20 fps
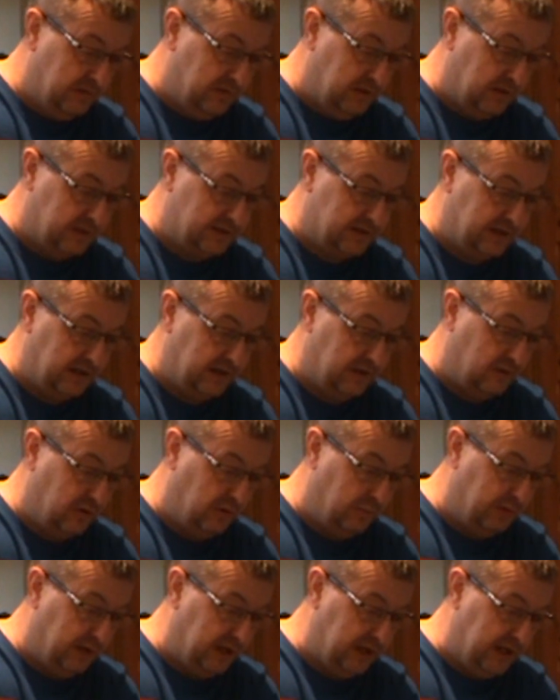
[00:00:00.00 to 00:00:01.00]
I'd say, a
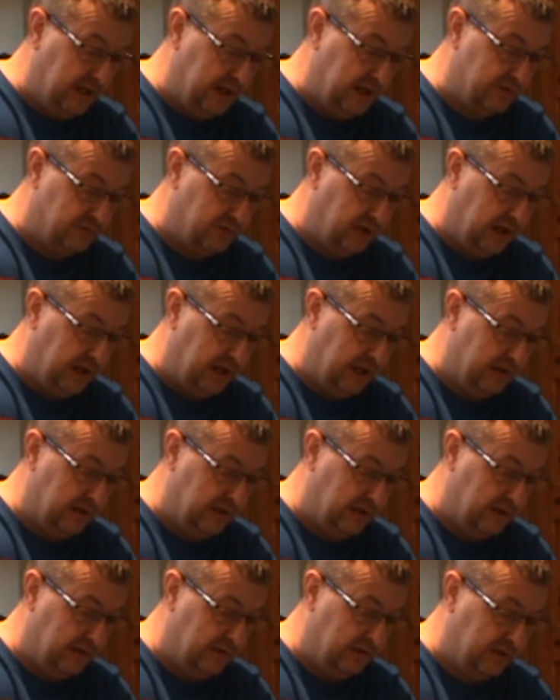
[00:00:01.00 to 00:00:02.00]
couple of years really,
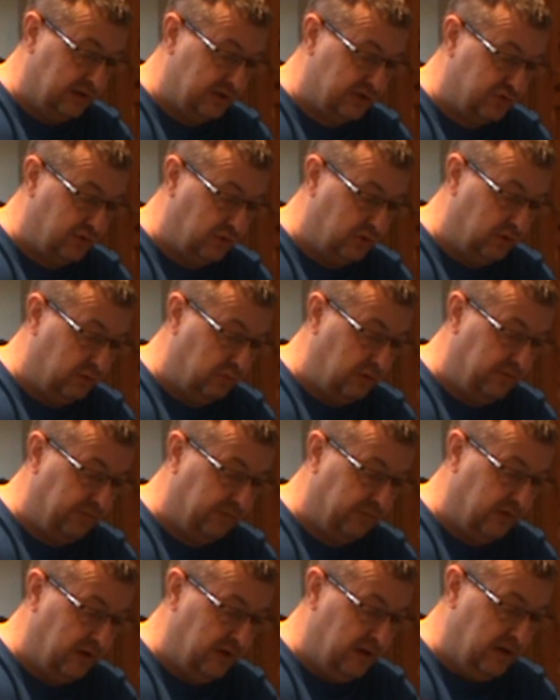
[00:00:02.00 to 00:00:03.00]
and I struggled
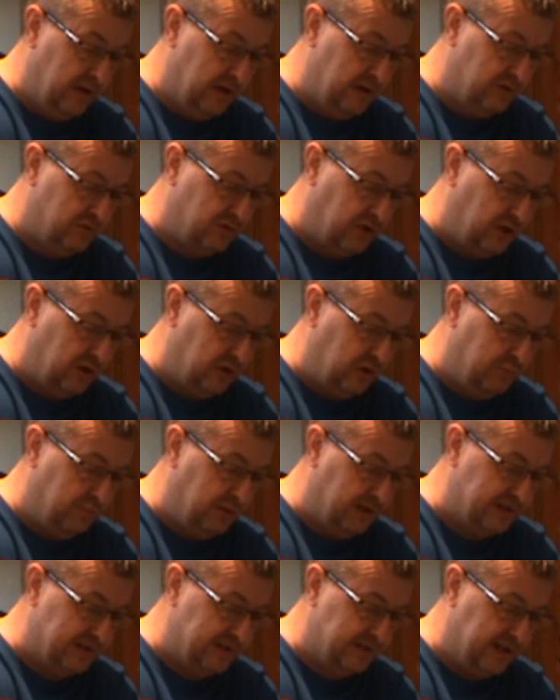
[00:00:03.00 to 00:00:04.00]
with trying to do
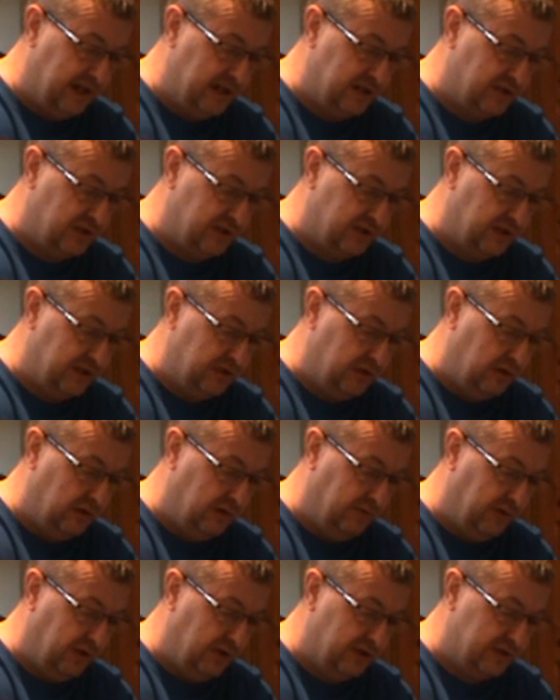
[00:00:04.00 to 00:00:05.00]
presentations in
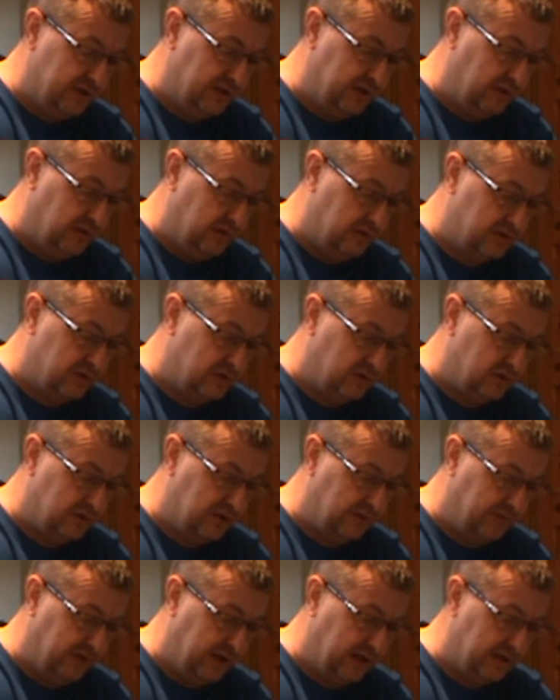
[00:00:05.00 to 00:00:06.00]
university and all sorts
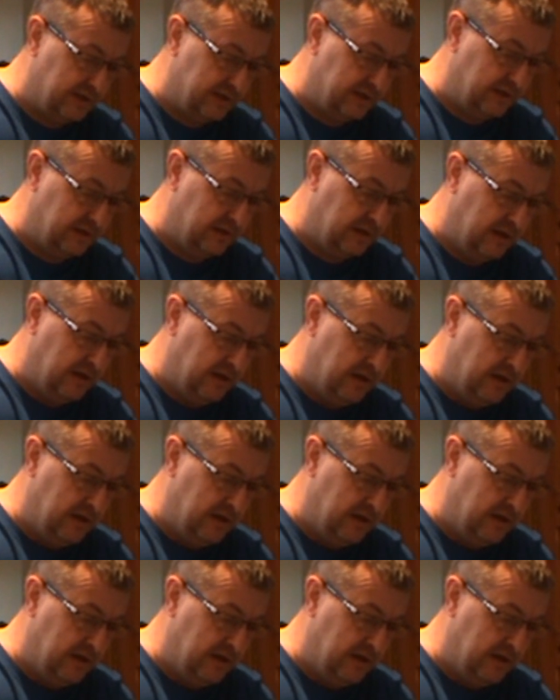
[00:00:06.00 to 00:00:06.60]
of things, and